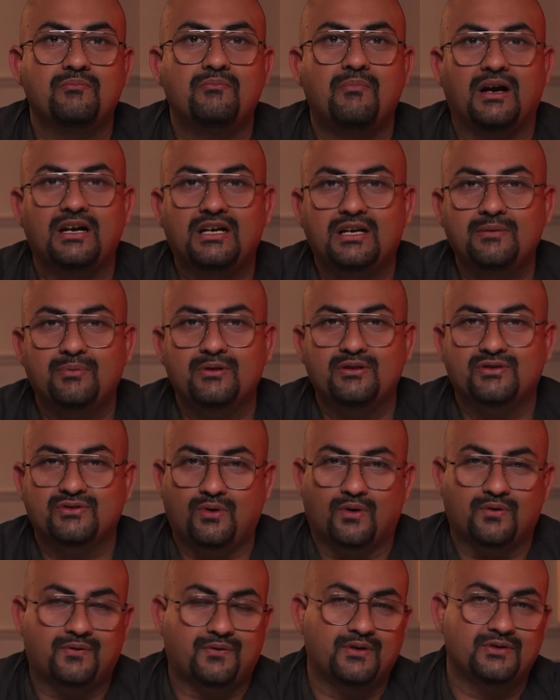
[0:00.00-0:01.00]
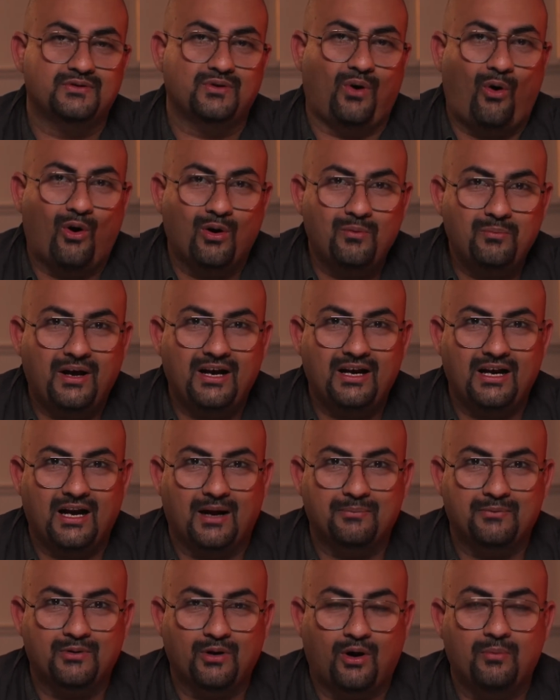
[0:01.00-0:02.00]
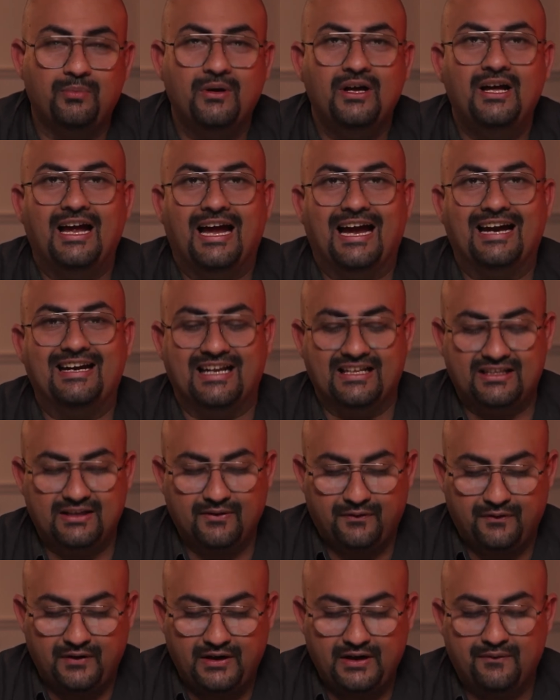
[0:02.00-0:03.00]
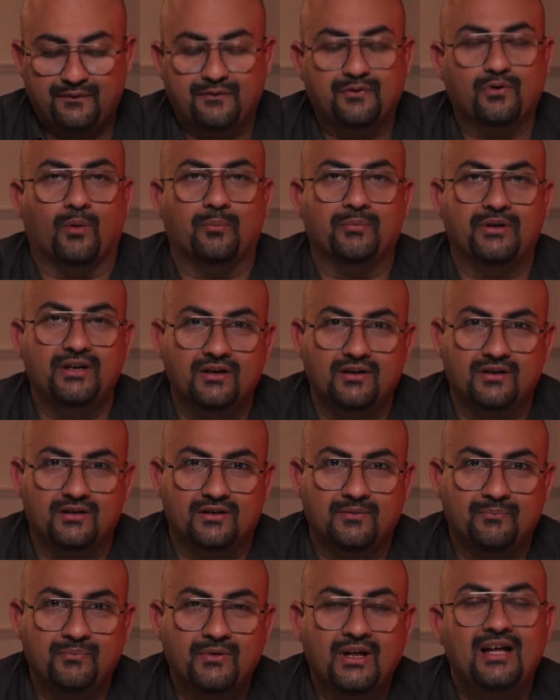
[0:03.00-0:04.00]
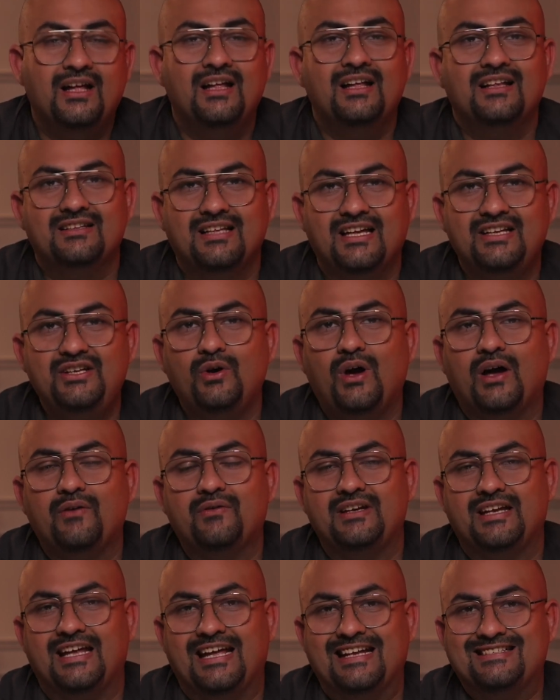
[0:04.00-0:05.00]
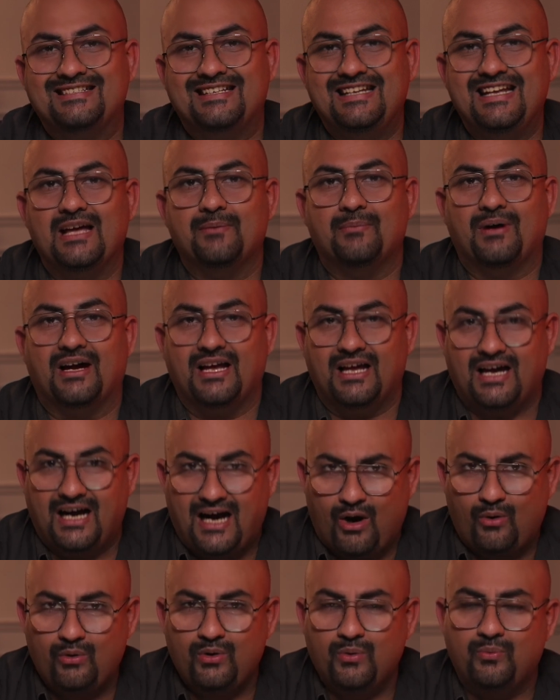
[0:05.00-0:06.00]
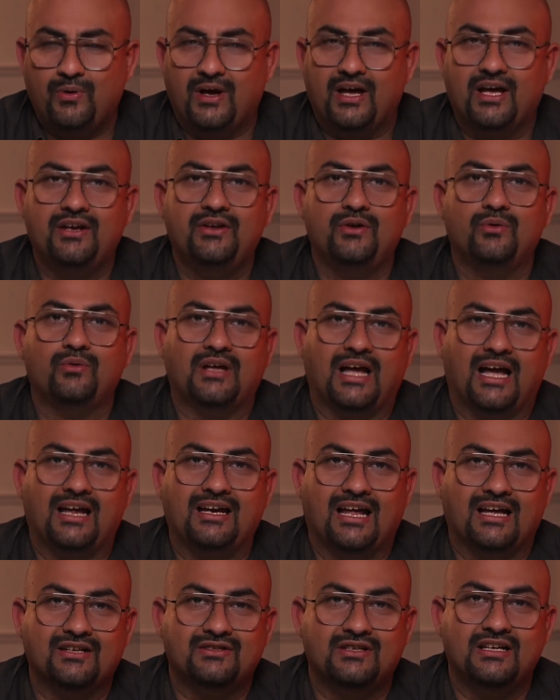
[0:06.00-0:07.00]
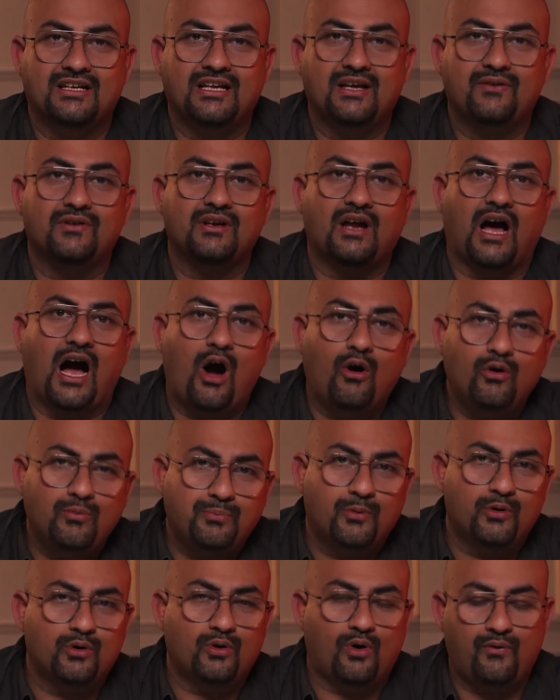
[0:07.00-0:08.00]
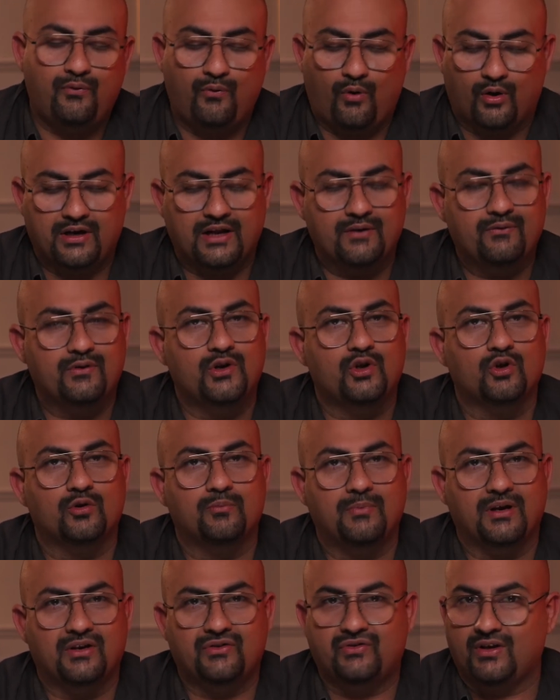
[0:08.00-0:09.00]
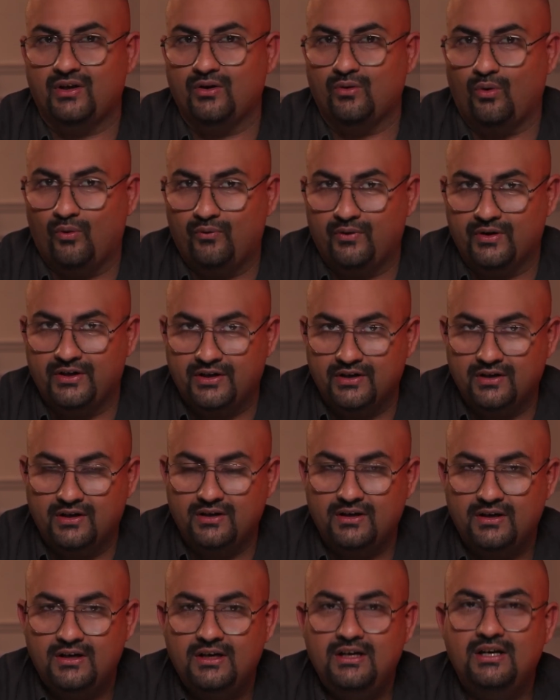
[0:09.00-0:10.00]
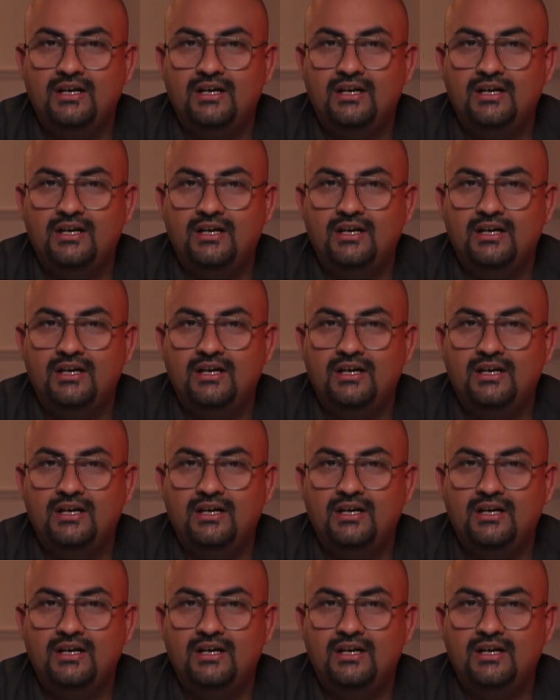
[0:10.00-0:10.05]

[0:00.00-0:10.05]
multiple softwares on my laptop and take the feed from here. Then you have an HDMI out where you can actually give an output of whatever you're mixing over here.